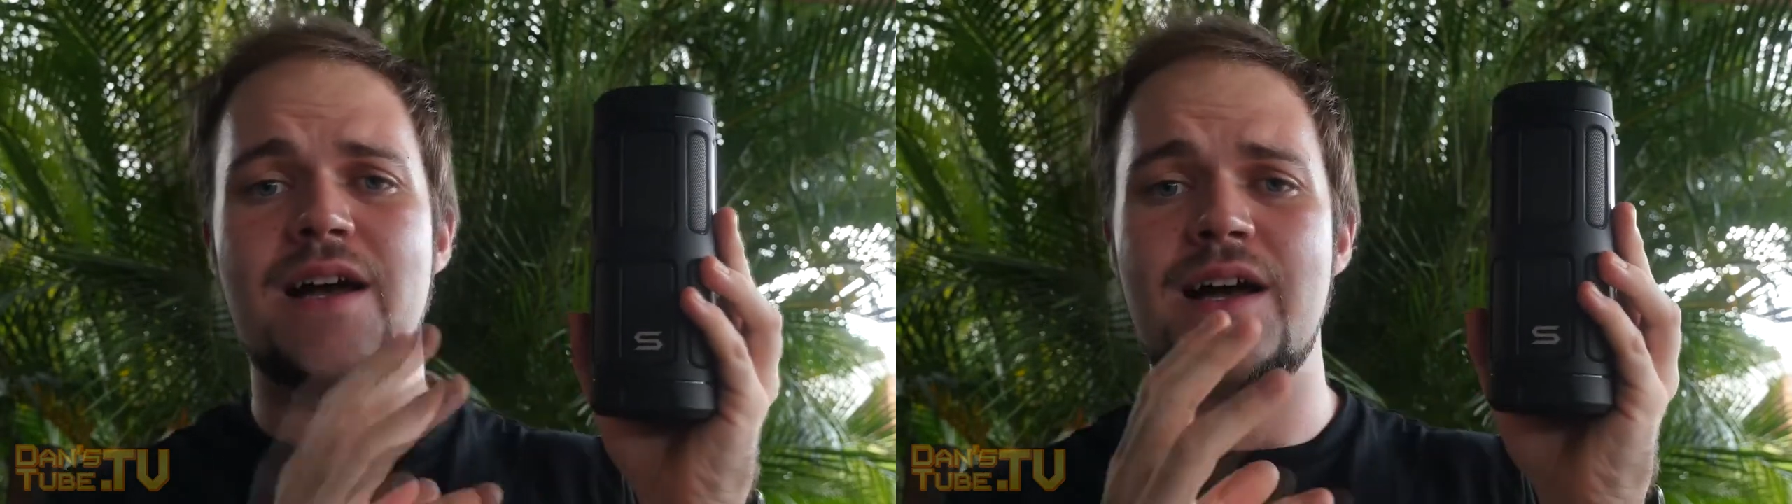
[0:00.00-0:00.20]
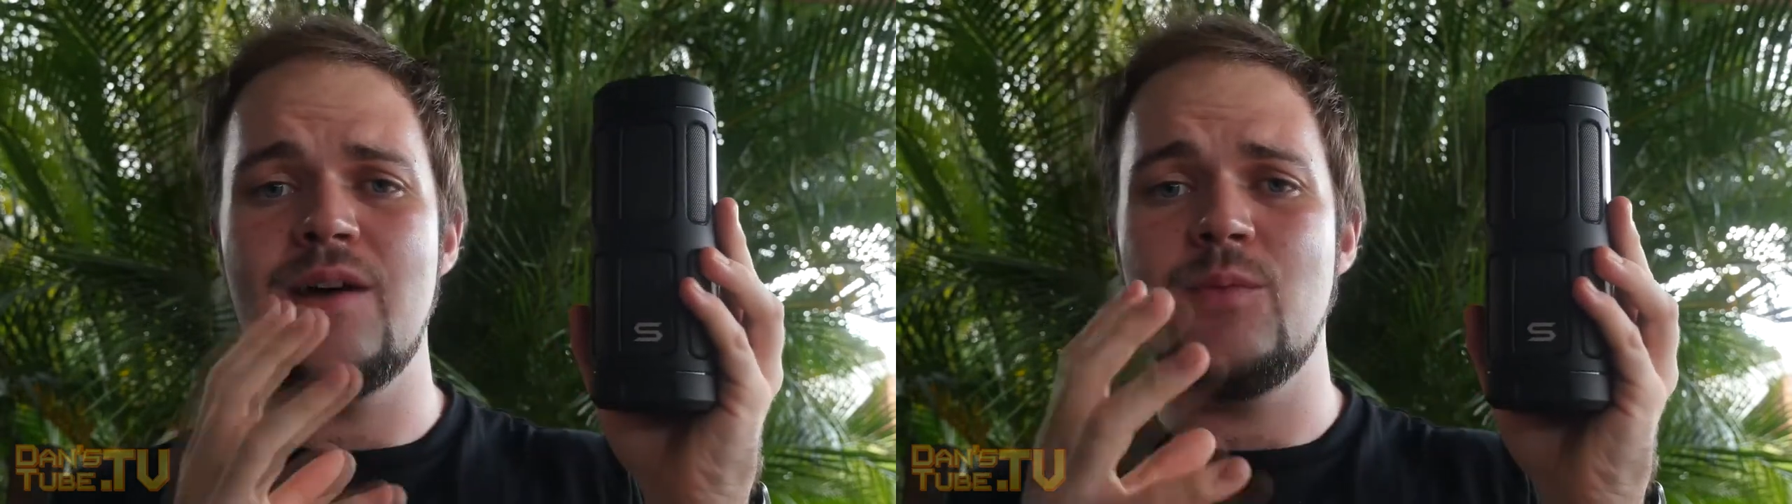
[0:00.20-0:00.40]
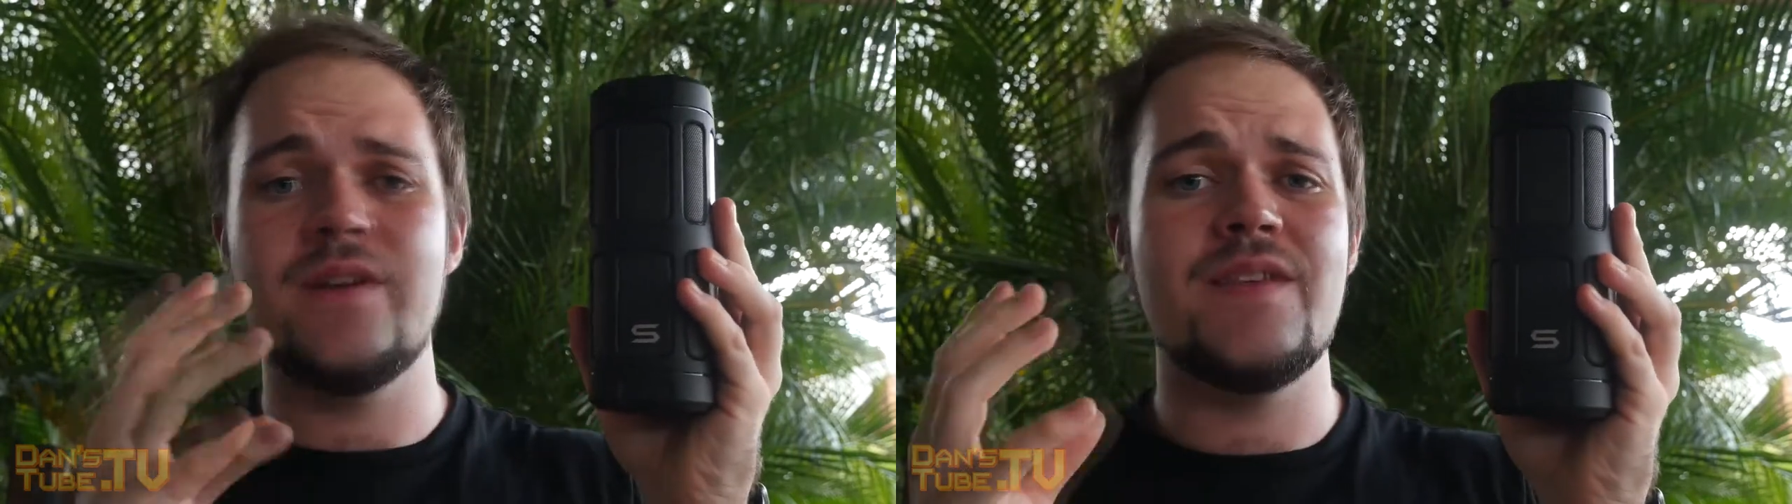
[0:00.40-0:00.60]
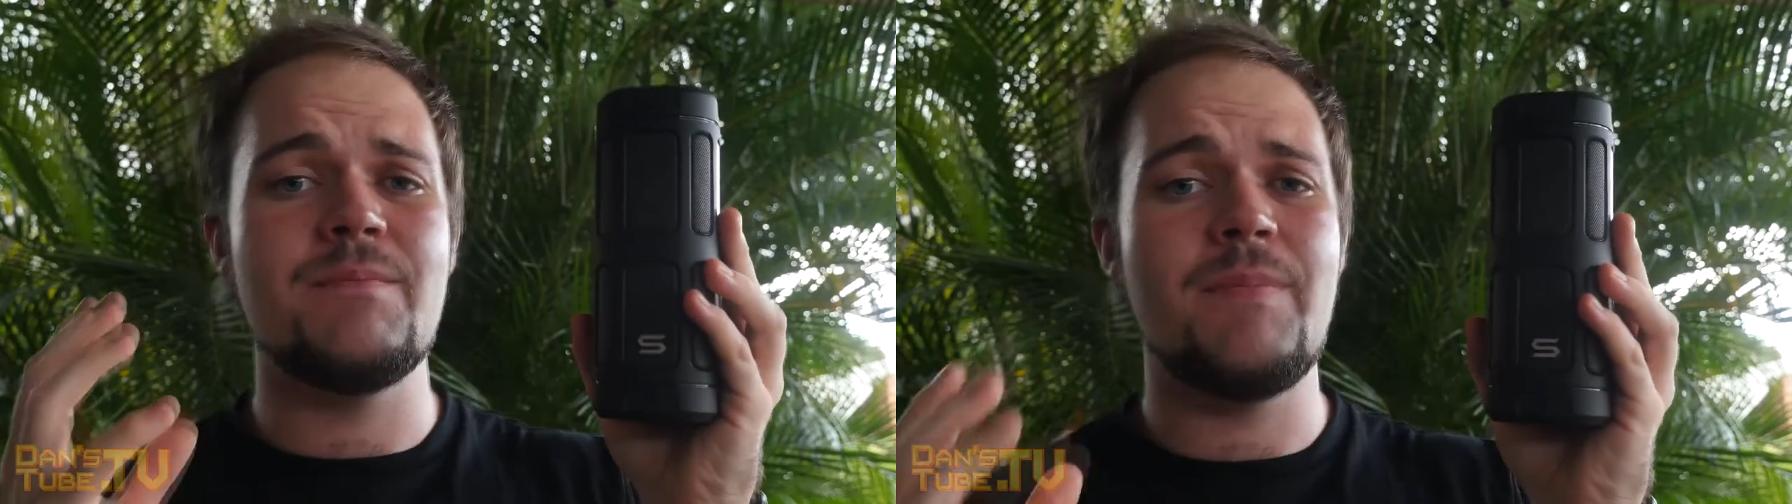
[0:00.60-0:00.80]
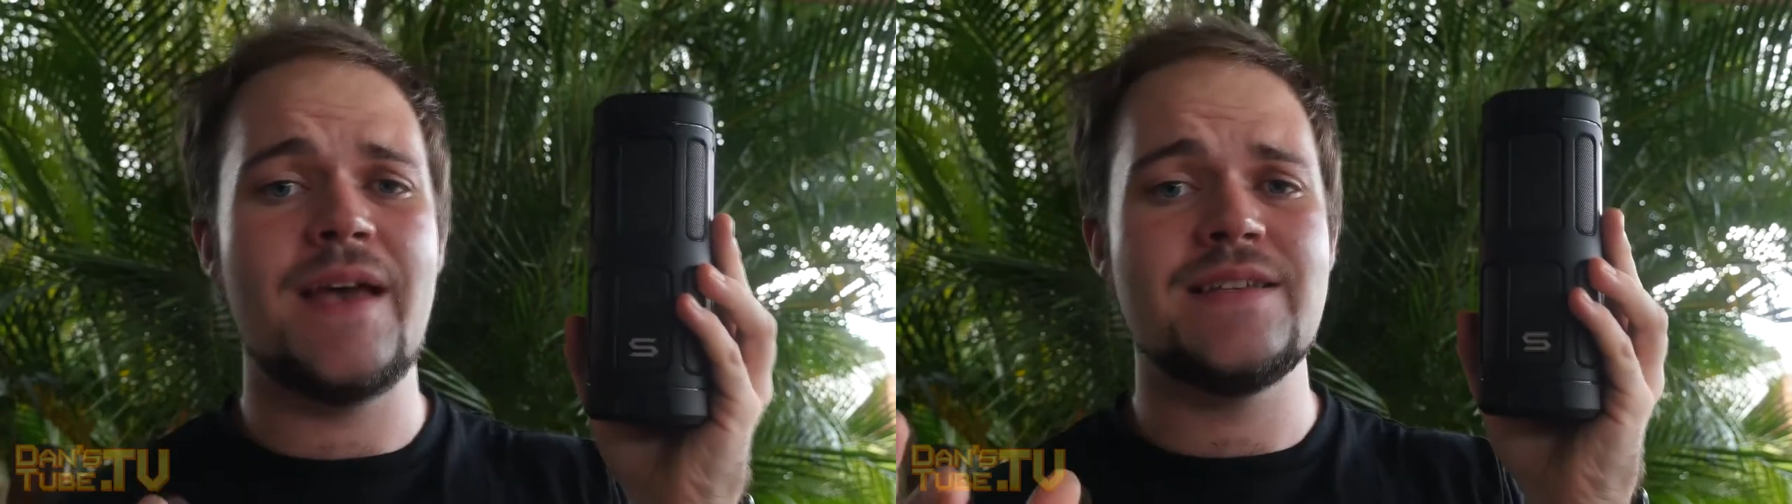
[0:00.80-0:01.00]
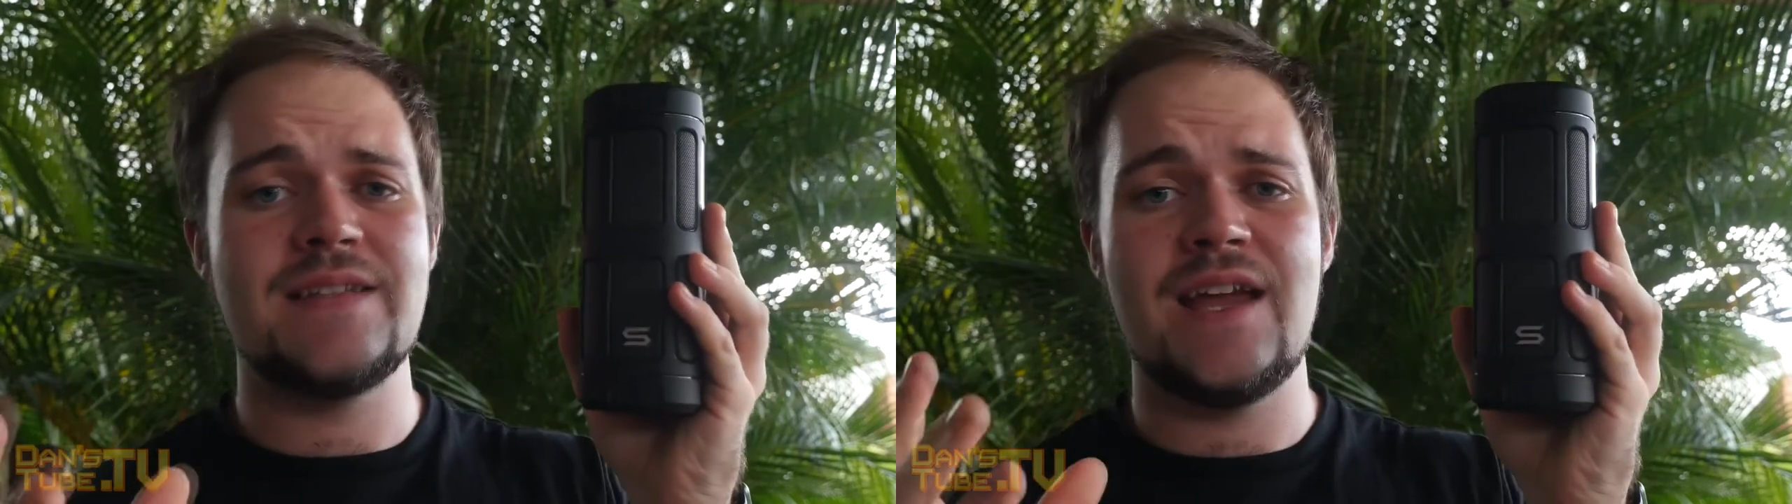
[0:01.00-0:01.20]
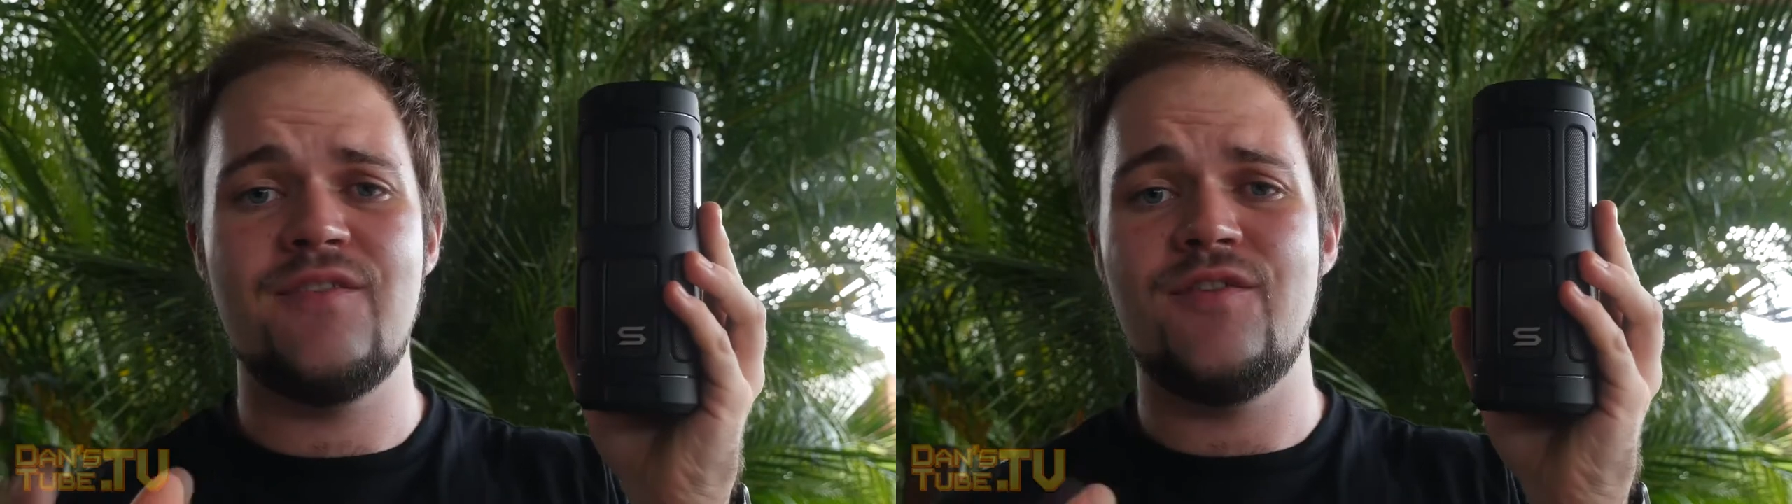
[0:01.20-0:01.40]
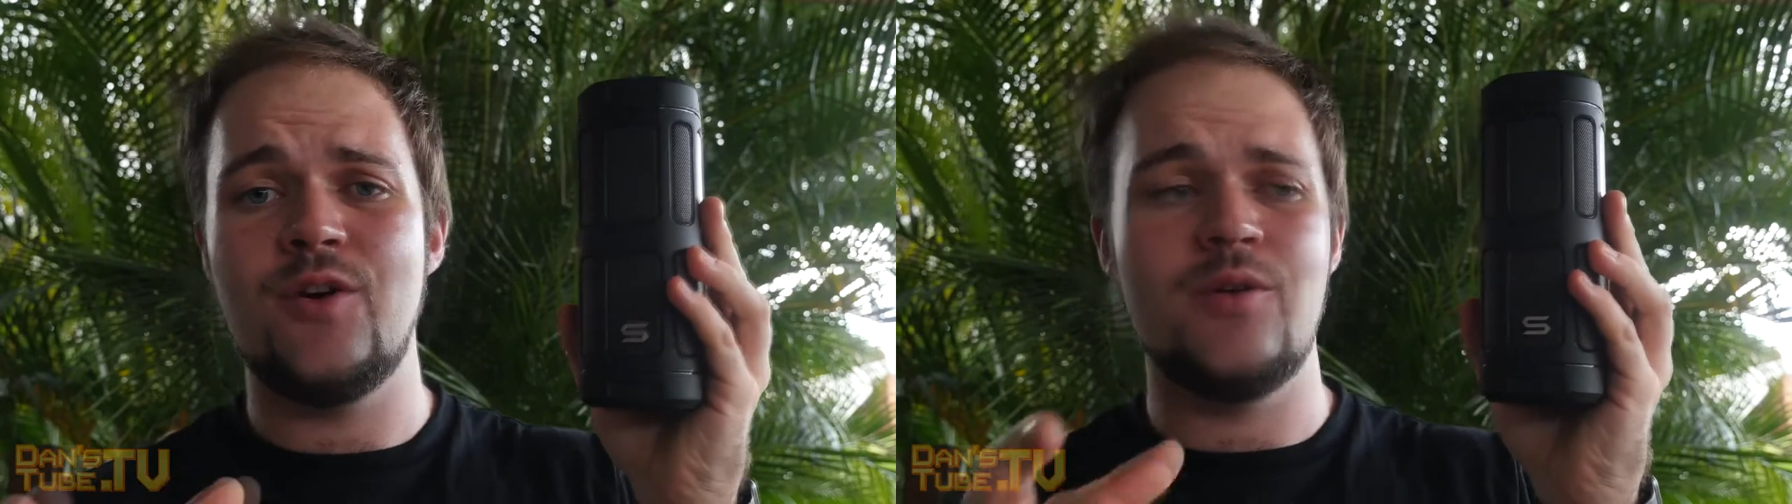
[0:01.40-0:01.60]
are one of the best
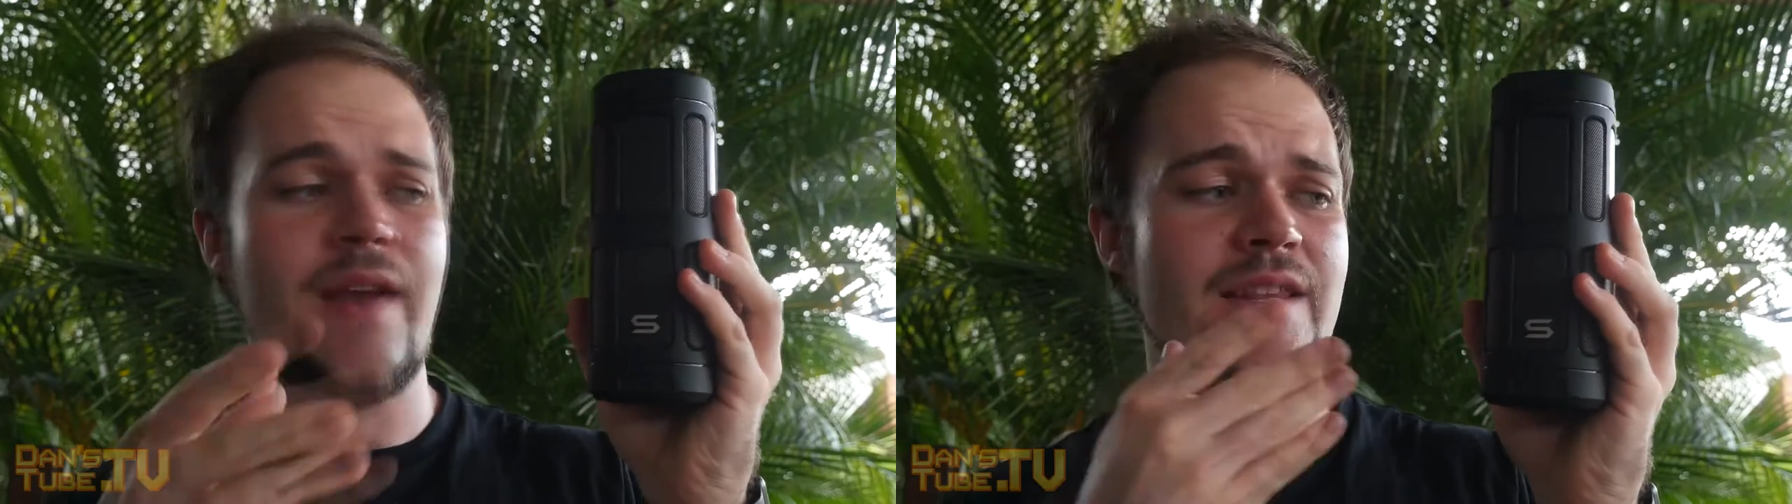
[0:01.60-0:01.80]
headphone